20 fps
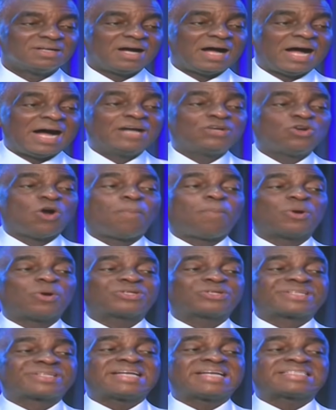And your
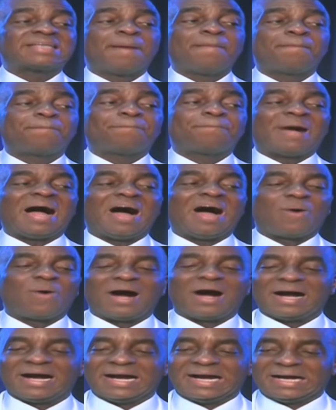purchasing
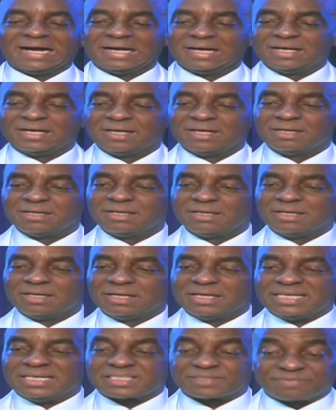power
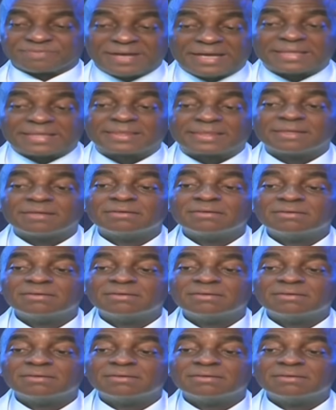is faith.